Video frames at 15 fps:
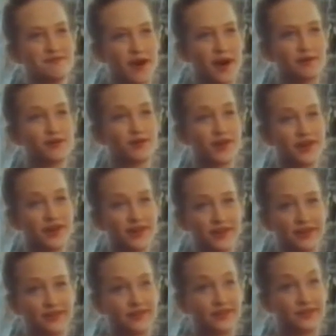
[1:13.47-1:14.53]
Bob's went
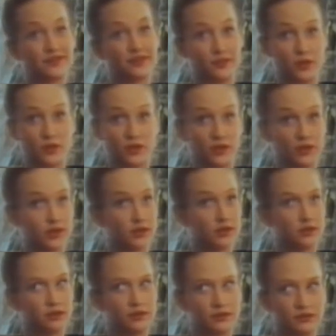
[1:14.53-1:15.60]
on for,
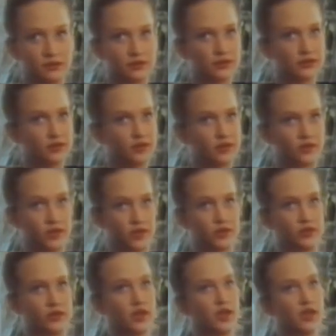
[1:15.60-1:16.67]

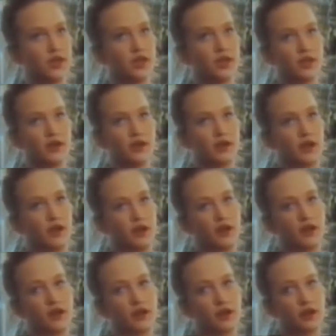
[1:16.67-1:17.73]
shoot.
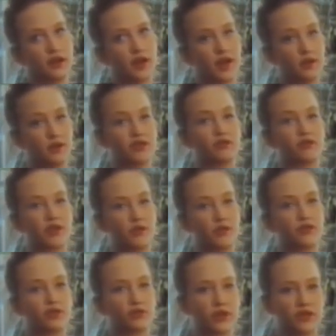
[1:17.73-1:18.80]
It was, a, it was
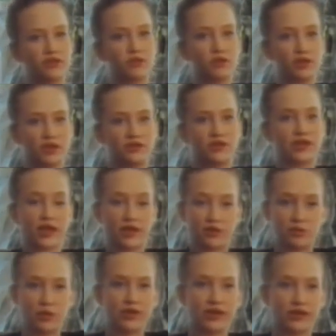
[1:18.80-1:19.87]
a ritualistic
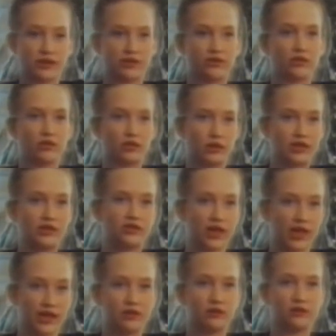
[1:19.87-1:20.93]
experience for at least
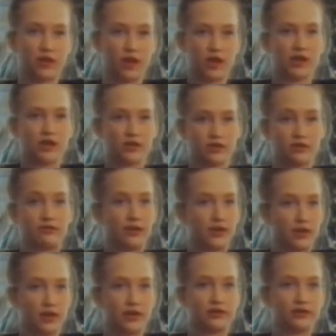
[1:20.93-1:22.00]
eight, nine years of my
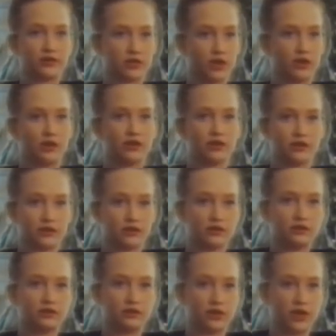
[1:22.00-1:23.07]
life, solid.
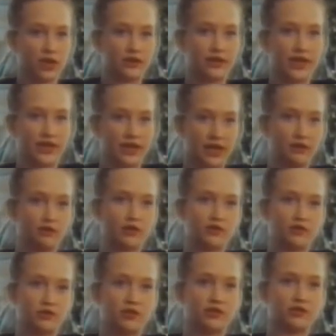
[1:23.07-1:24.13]
Daily
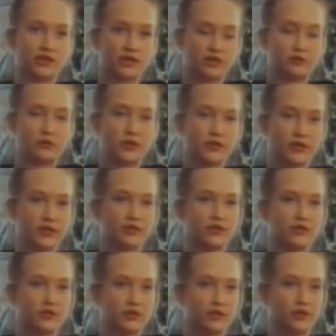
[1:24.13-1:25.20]
ritualistic experience.
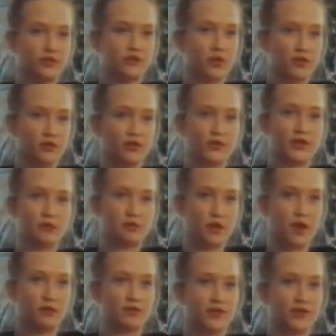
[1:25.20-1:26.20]
2.30, Bob's